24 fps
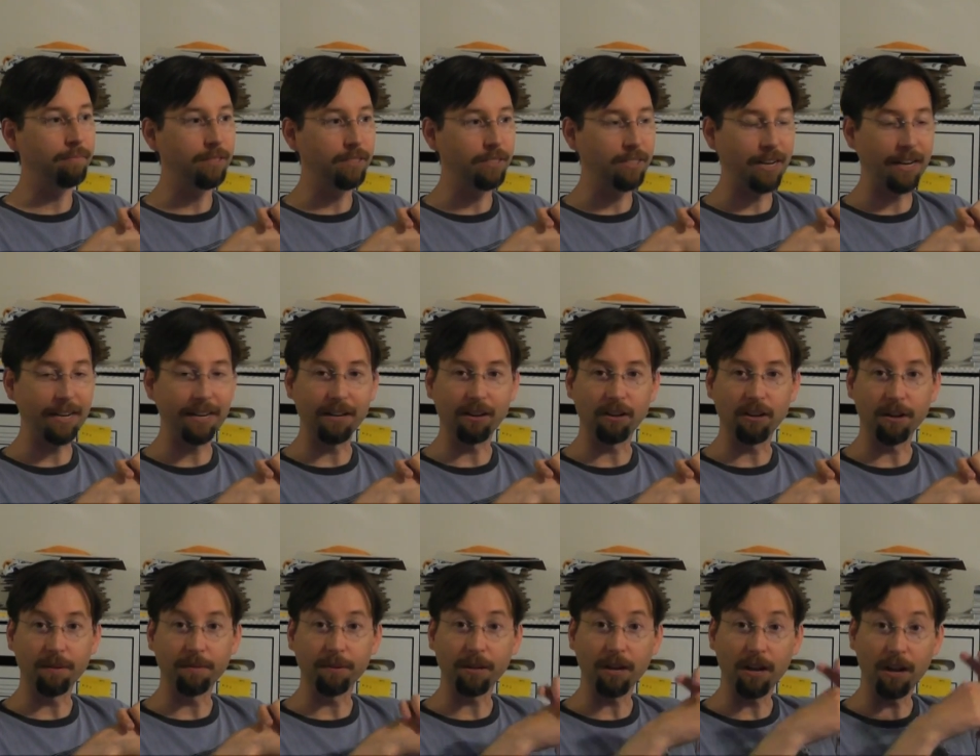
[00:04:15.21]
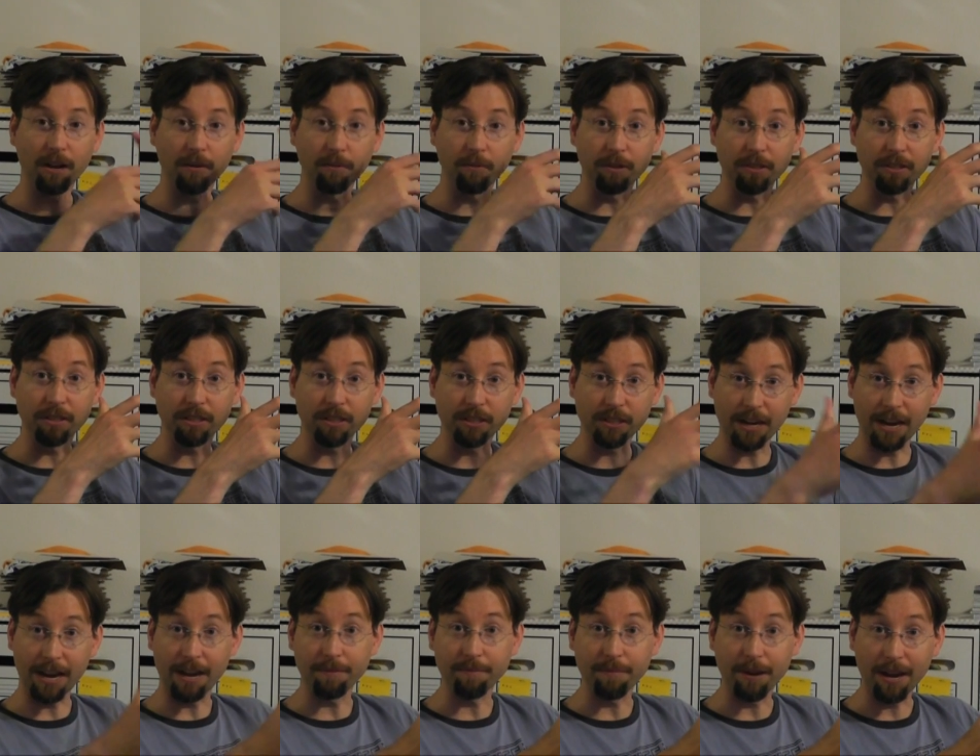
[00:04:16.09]
the San Diego Comic Con was the
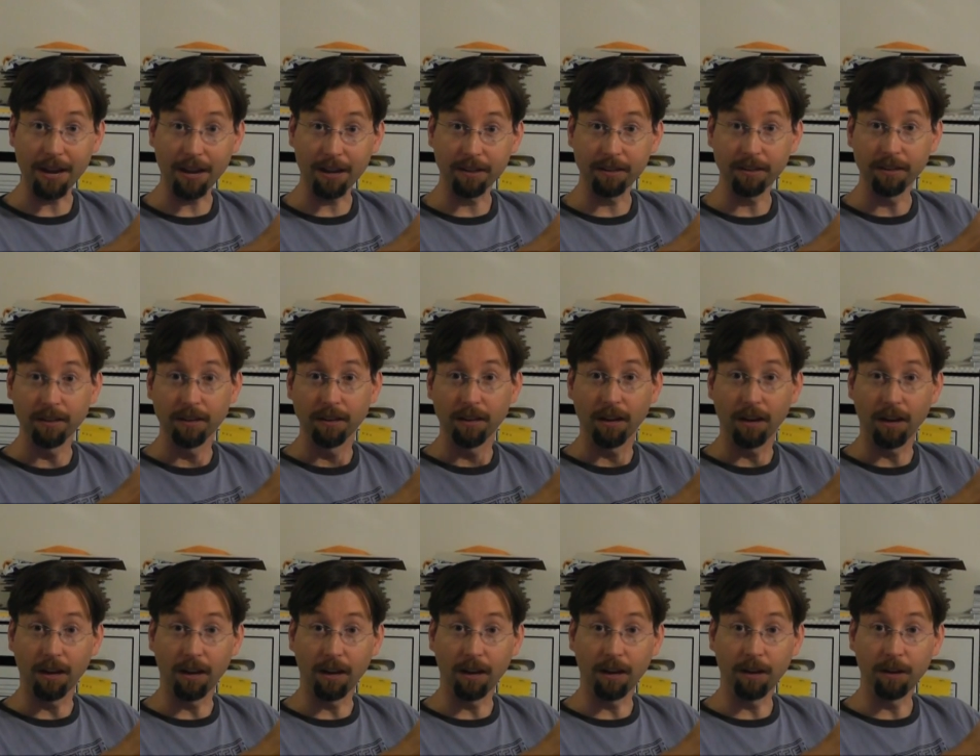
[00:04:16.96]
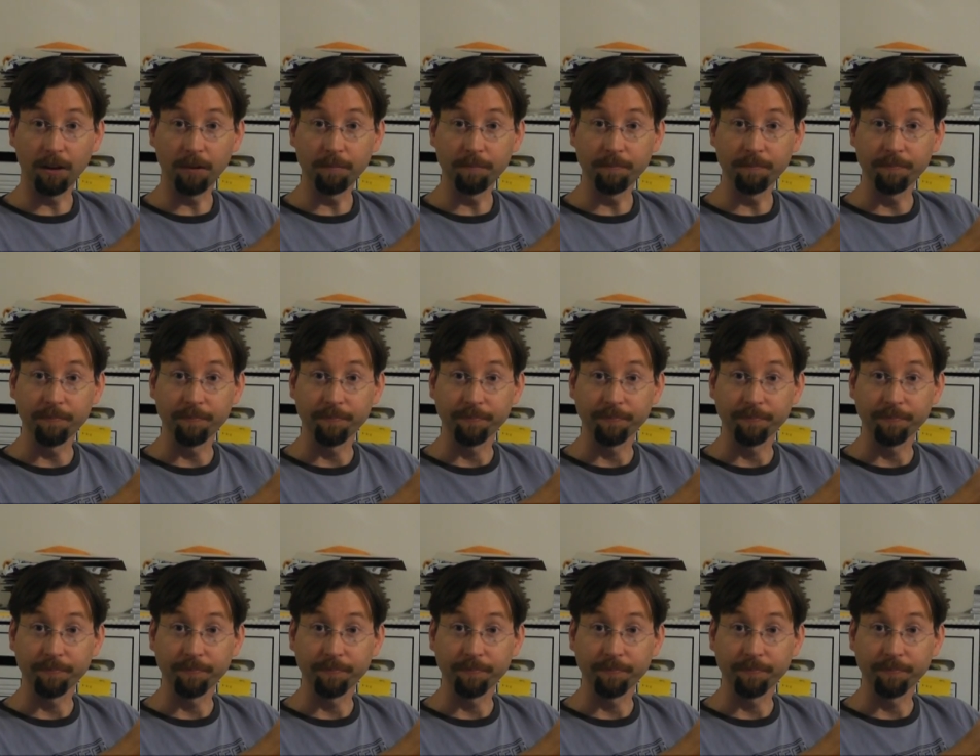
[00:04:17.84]
Sandman um,